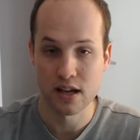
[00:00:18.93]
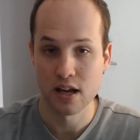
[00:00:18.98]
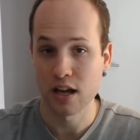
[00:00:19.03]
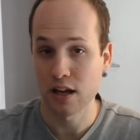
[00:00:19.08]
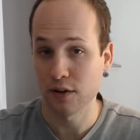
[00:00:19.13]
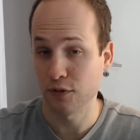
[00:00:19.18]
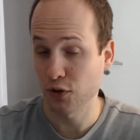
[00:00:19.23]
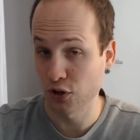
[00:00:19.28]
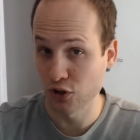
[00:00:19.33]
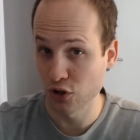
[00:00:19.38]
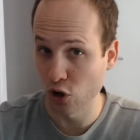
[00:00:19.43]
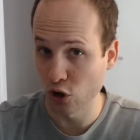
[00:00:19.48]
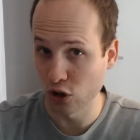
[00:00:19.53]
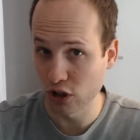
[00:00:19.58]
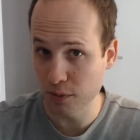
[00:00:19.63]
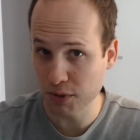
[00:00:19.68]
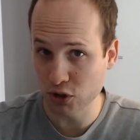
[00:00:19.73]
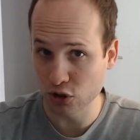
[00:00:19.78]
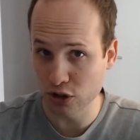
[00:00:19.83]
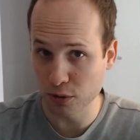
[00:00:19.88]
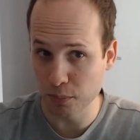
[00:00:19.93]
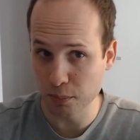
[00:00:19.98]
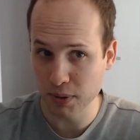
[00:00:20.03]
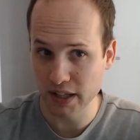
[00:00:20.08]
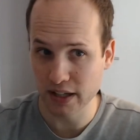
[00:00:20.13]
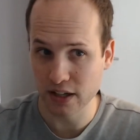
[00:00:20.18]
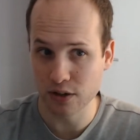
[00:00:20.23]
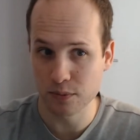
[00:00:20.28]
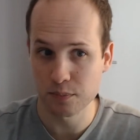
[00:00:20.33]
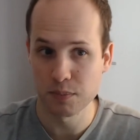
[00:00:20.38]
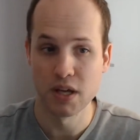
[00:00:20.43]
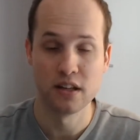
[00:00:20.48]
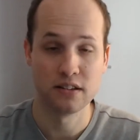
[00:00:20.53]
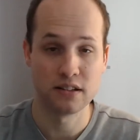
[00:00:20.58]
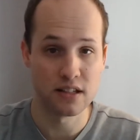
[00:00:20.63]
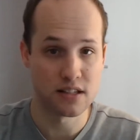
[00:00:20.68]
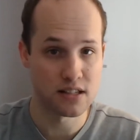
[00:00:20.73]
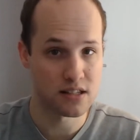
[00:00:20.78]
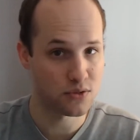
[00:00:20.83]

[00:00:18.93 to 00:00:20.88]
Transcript: If you're a no limit hold'em player, this